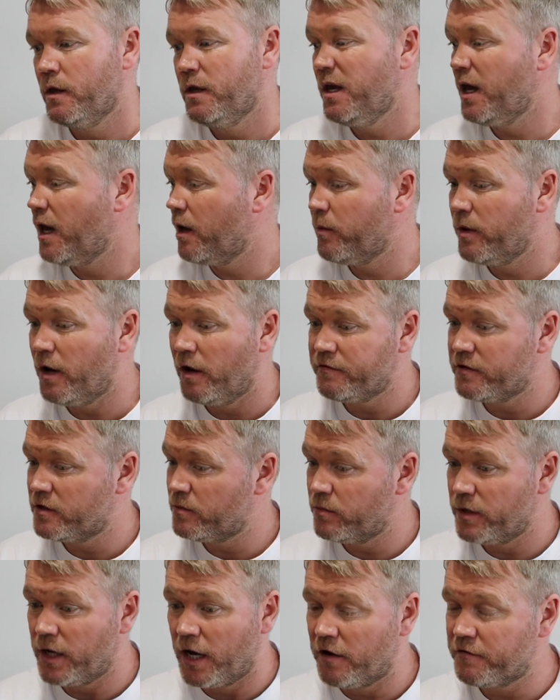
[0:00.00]
Yeah, we have to.
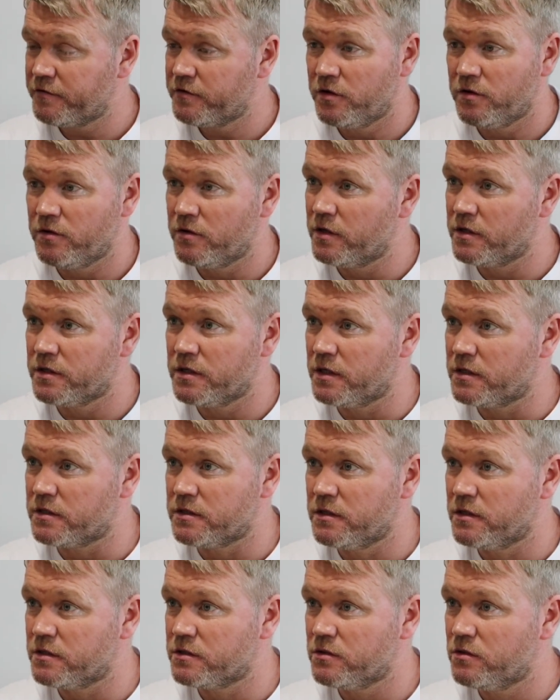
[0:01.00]

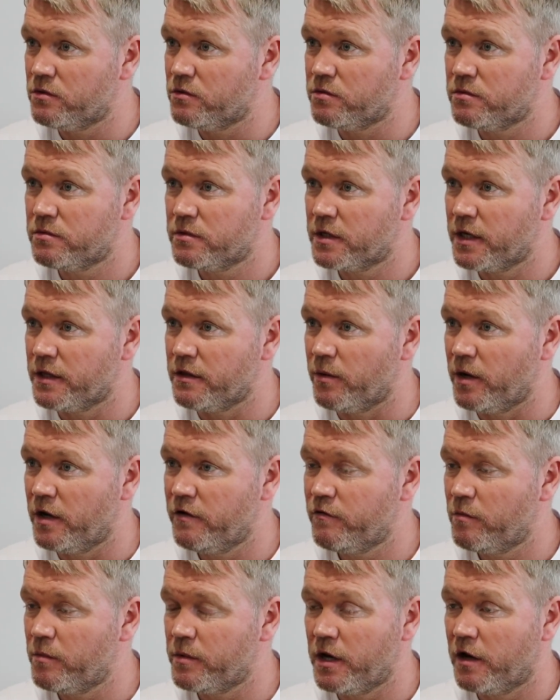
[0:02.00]
There's no getting away
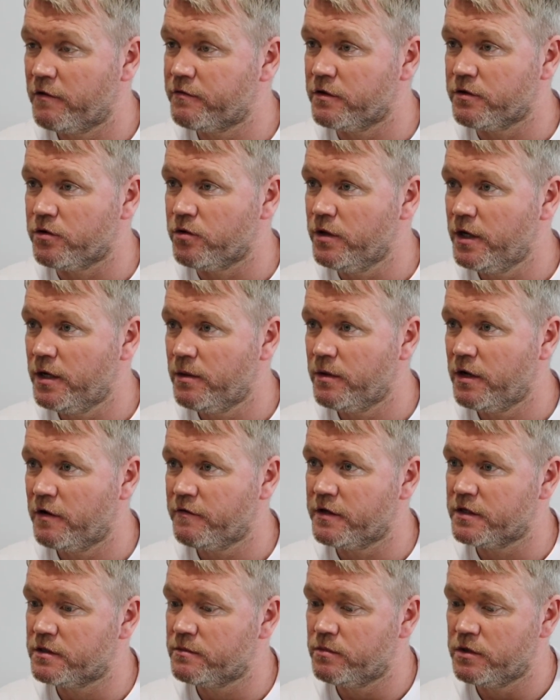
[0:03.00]
from. We have to do that.
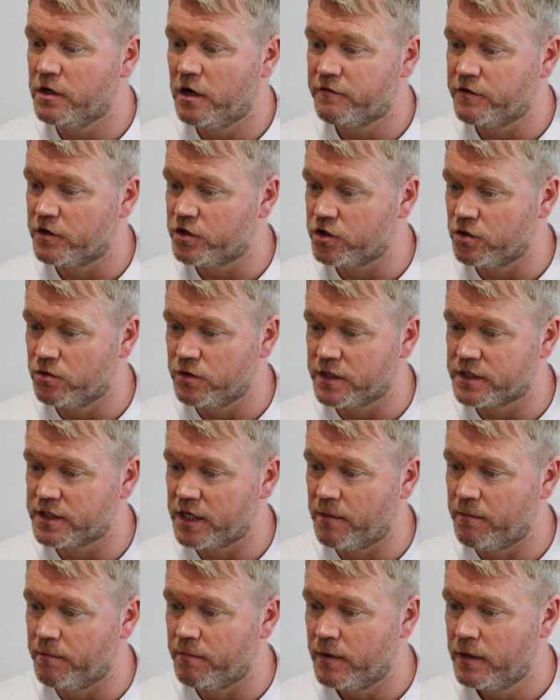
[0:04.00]
We have to show the
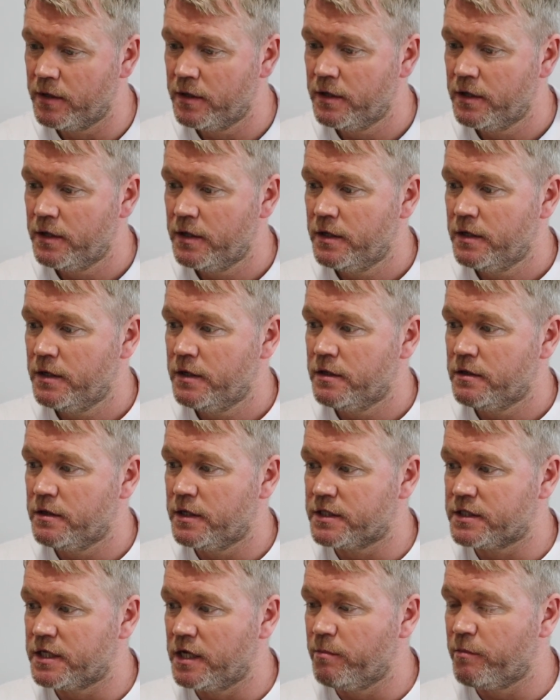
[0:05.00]
same
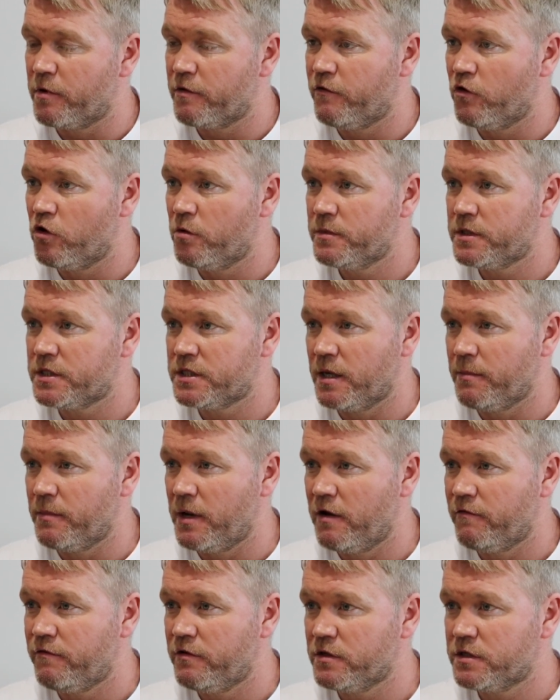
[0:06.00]
performance, same
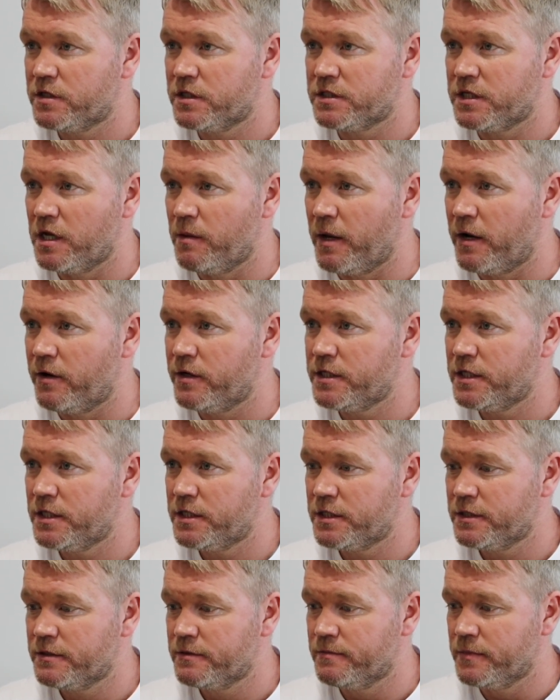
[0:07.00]
levels, same
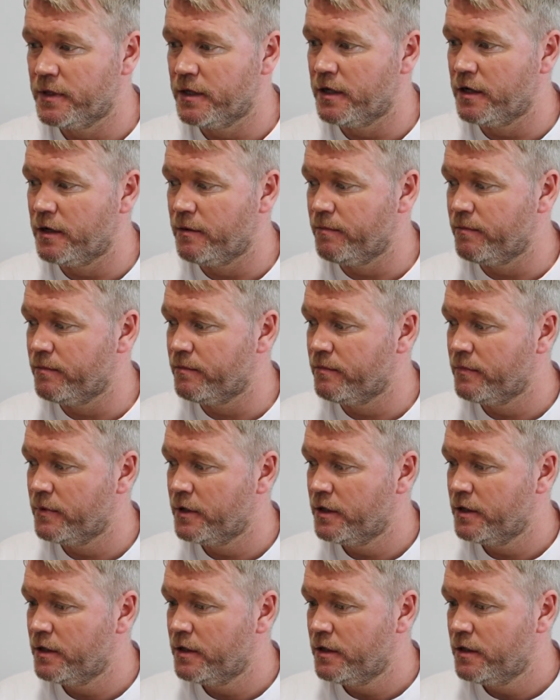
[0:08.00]
energies.
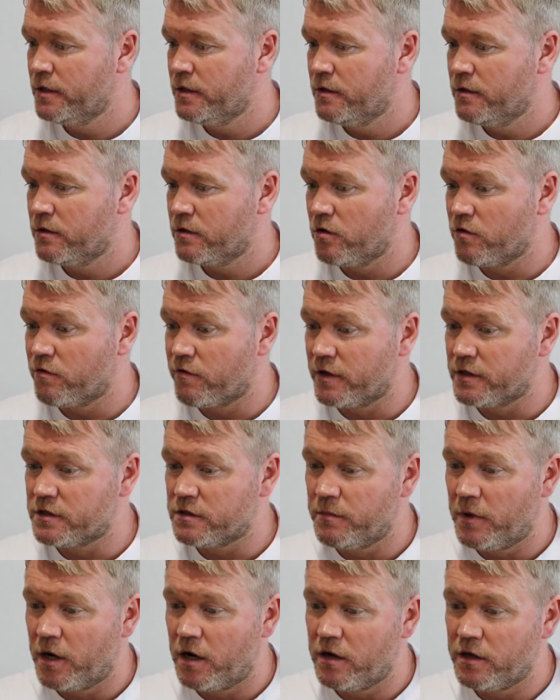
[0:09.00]
Good thing
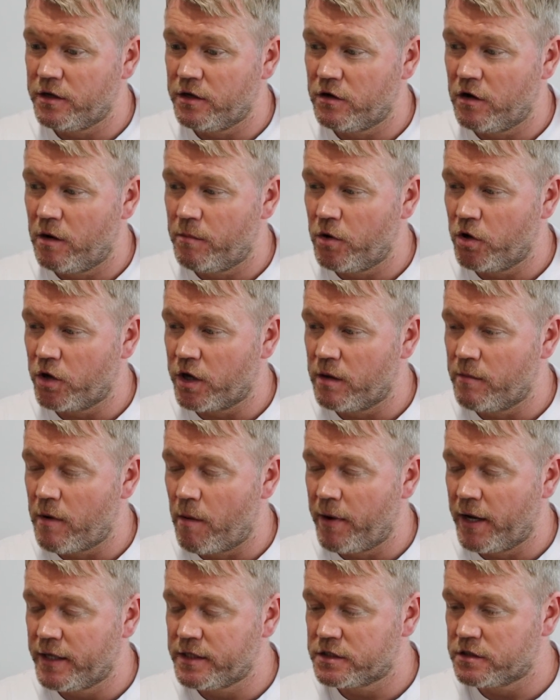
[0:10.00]
tomorrow. You know, I'm looking at my
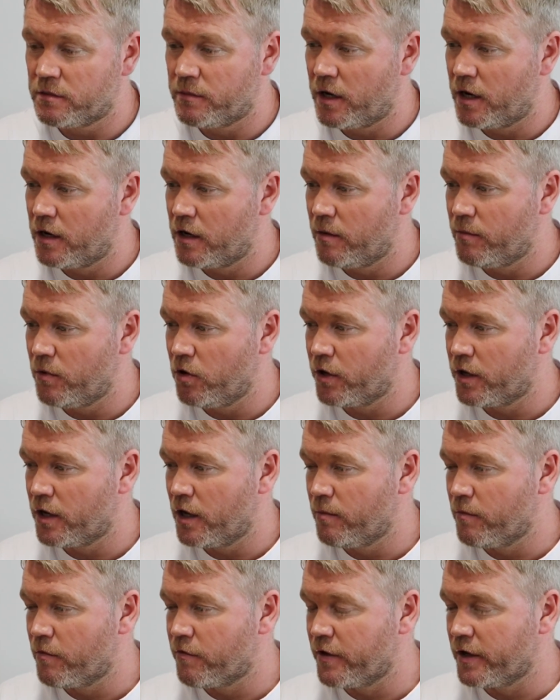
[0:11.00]
bench tomorrow, and I'm looking
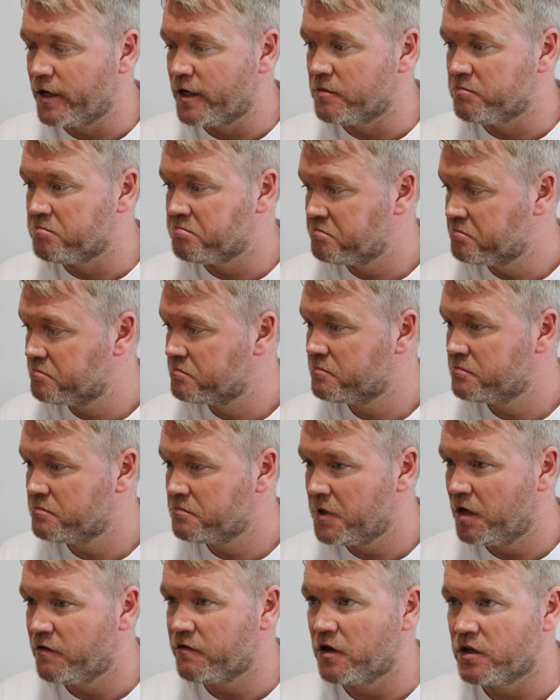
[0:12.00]
at and thinking,
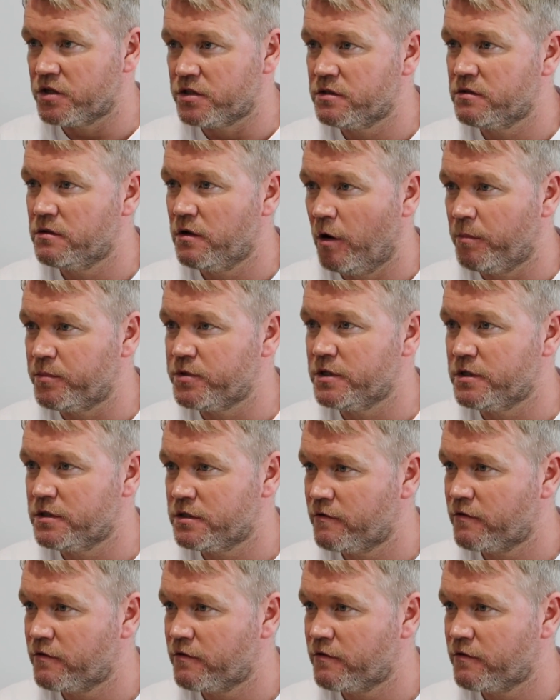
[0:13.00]
I've got options.